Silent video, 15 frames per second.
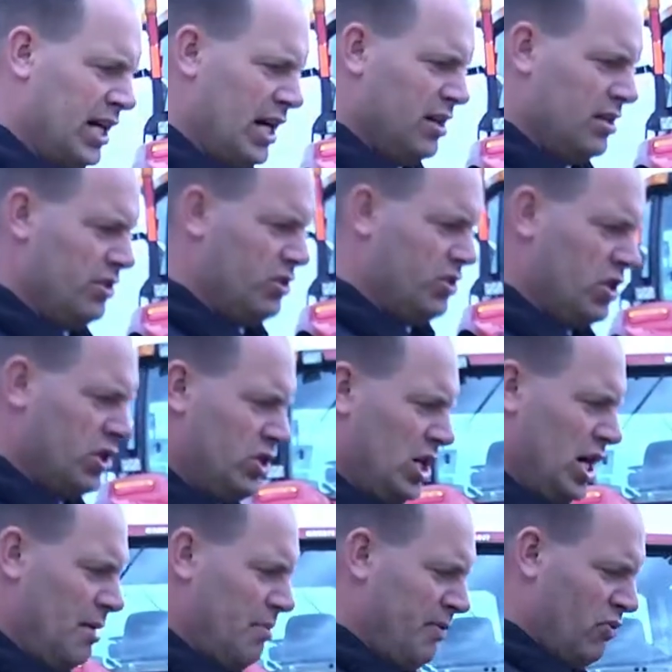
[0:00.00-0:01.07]
good
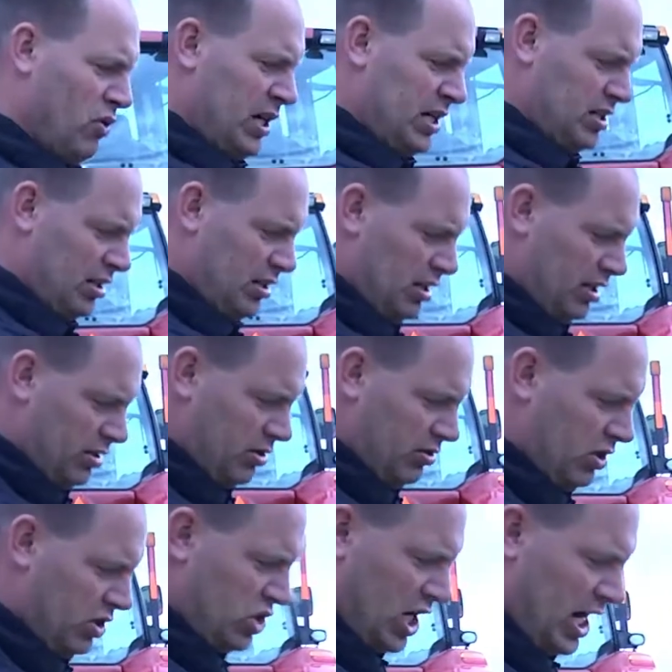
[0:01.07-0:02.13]
job of greasing
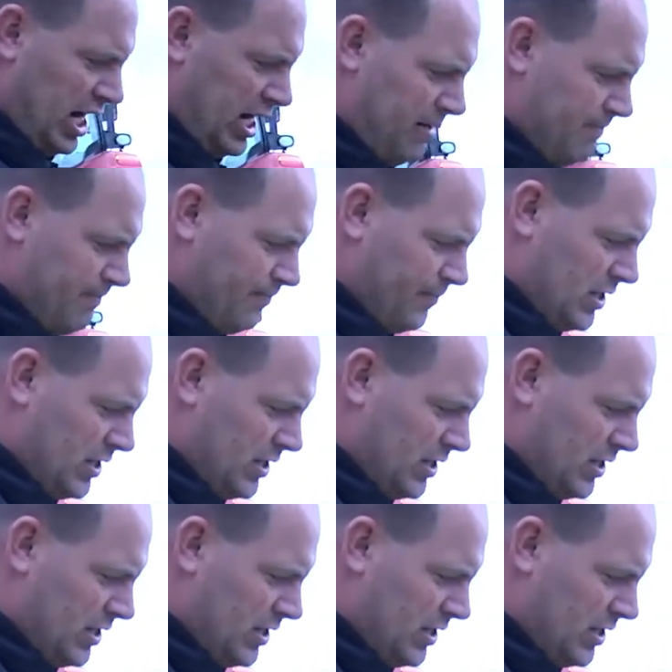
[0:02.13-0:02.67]
the chain.